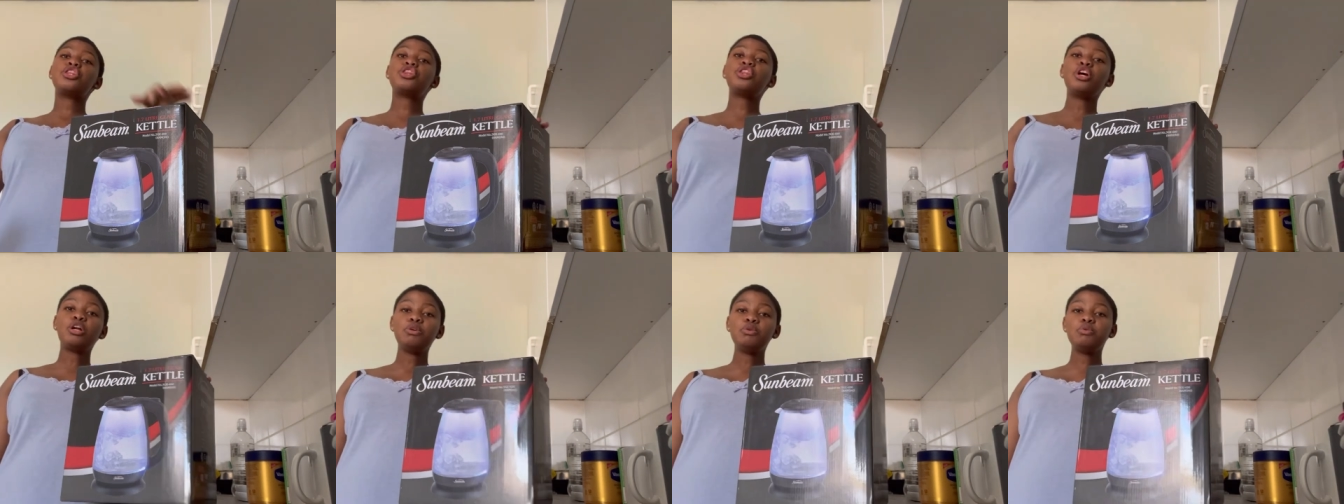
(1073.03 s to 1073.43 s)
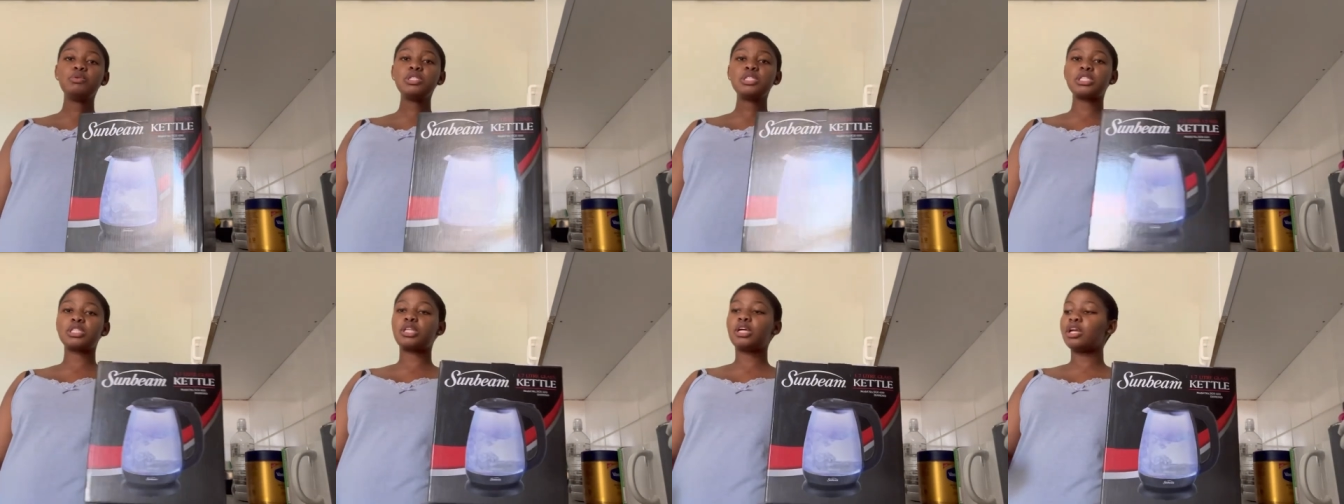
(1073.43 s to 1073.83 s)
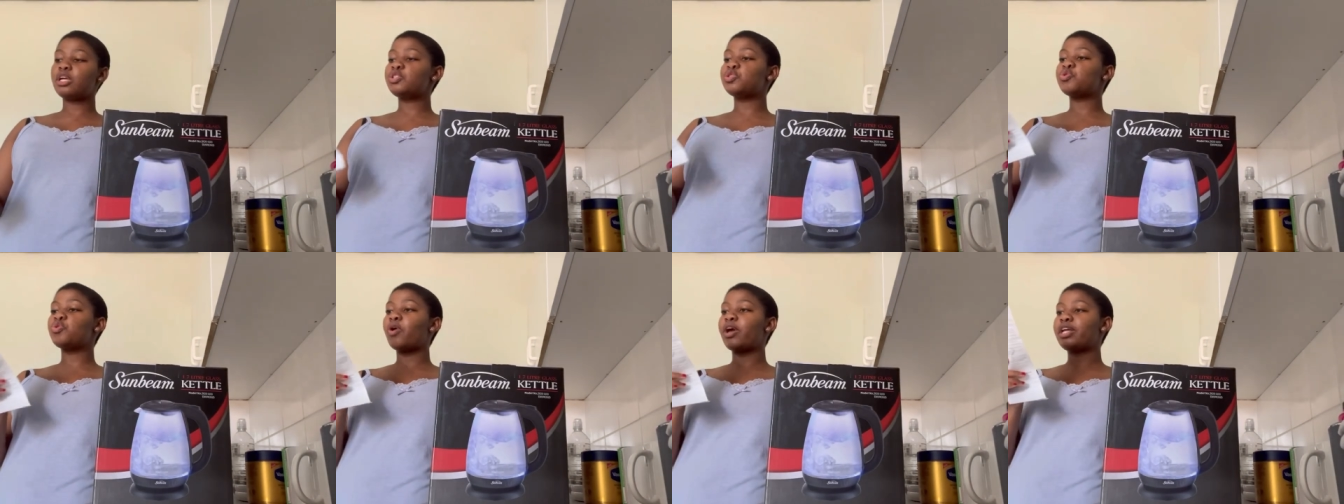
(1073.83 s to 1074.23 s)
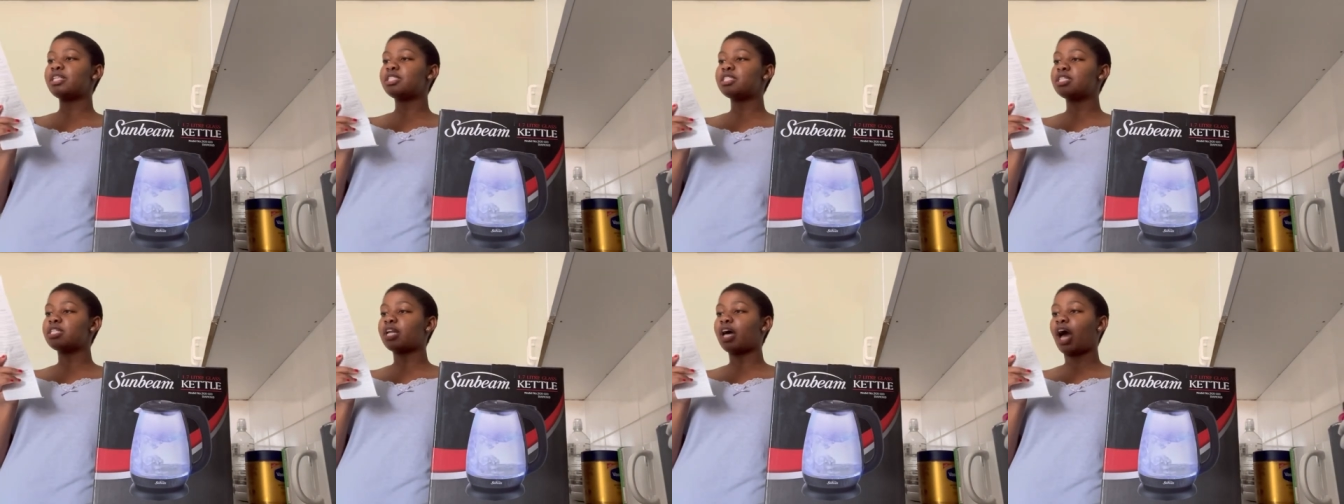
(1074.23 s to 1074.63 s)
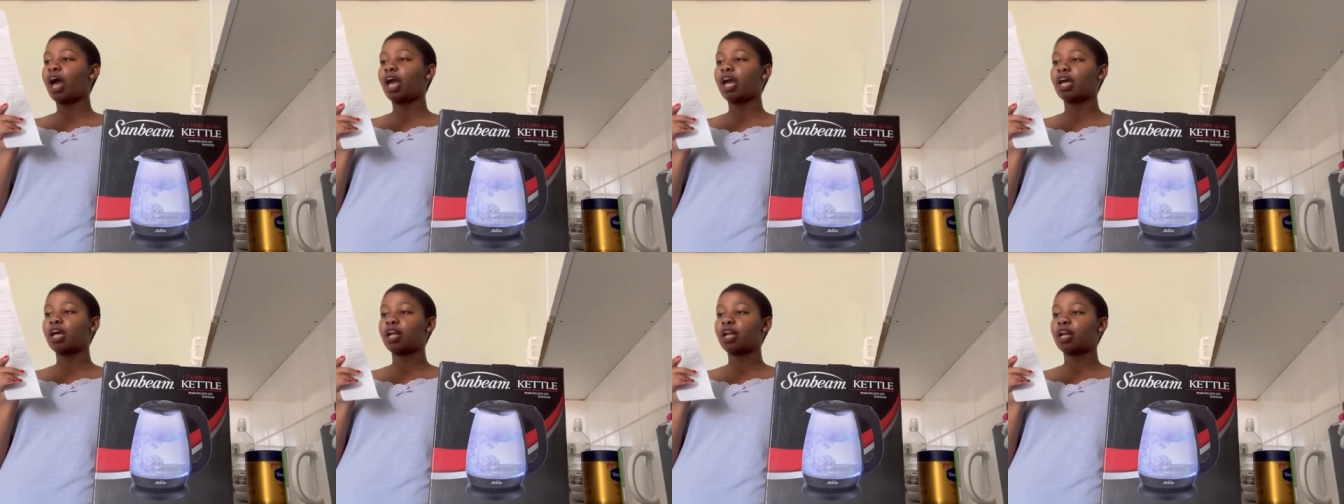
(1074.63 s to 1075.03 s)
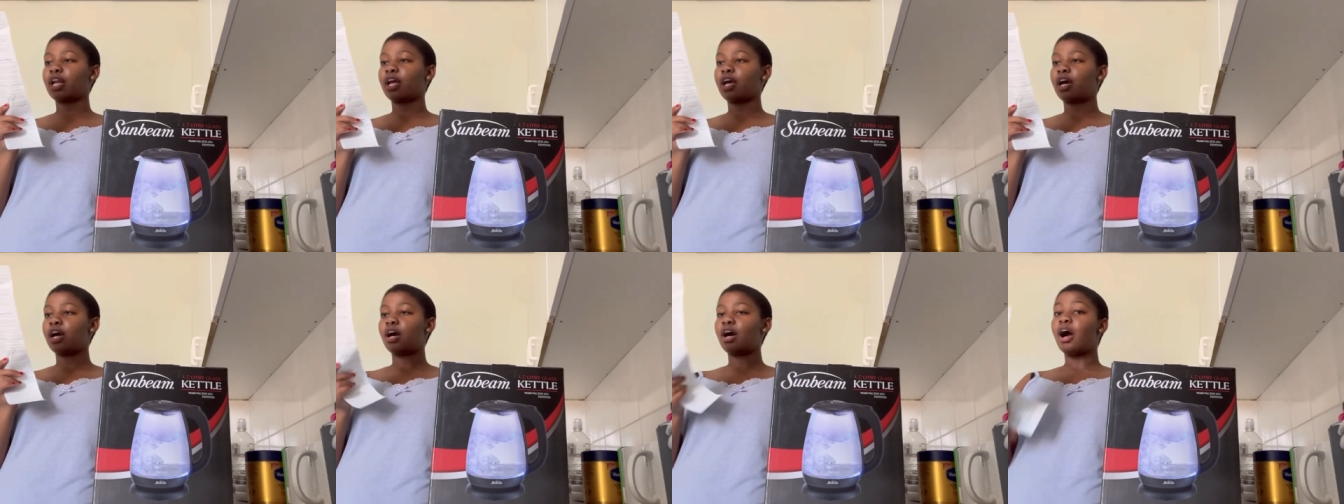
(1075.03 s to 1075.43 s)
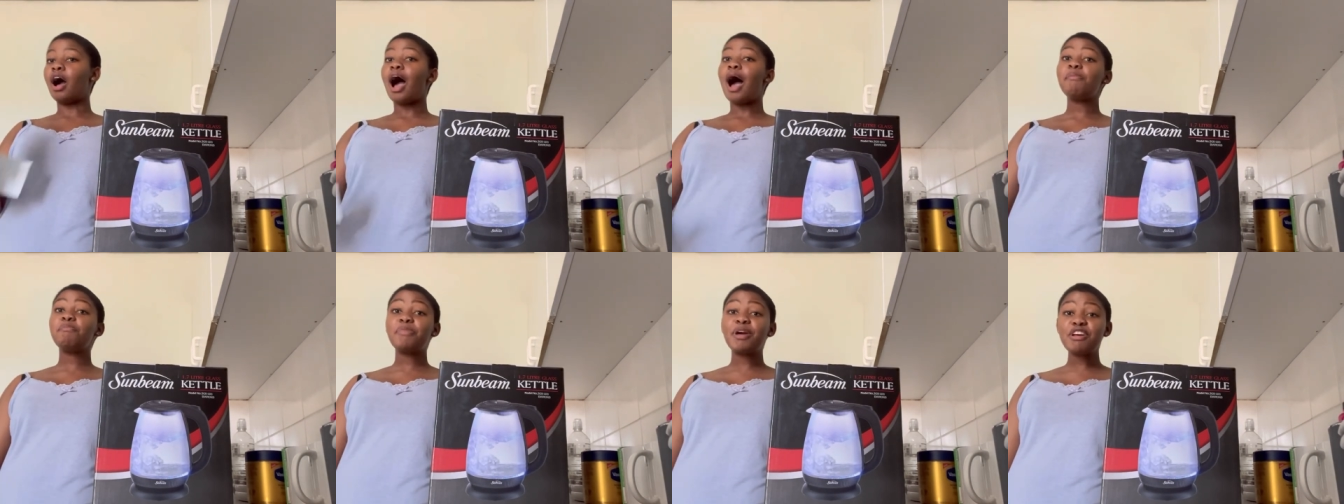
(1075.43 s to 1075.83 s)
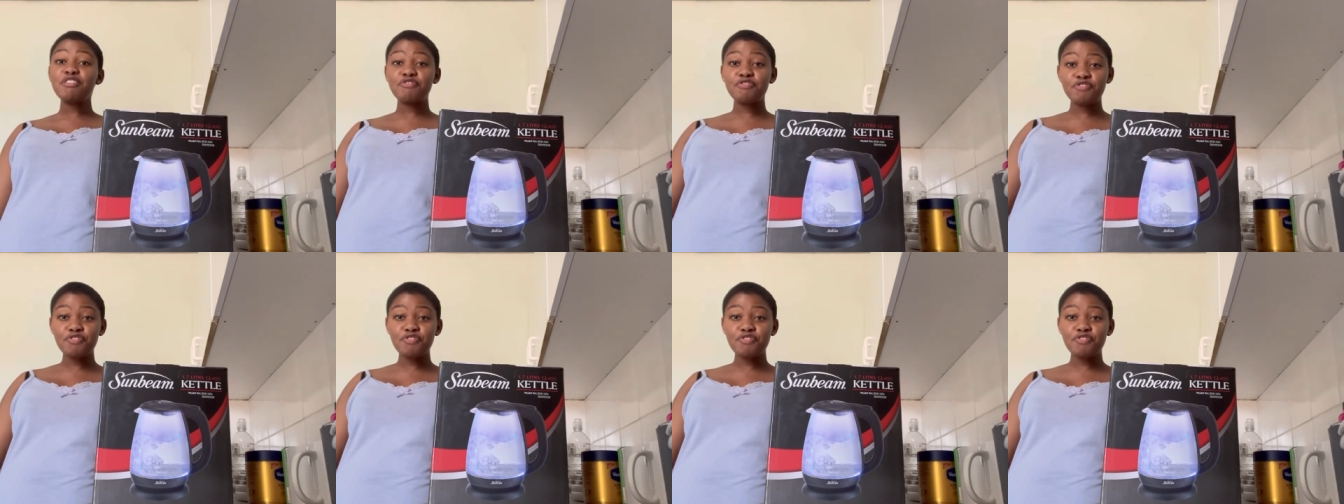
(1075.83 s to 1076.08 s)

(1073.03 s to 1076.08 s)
thought it was 329 I paid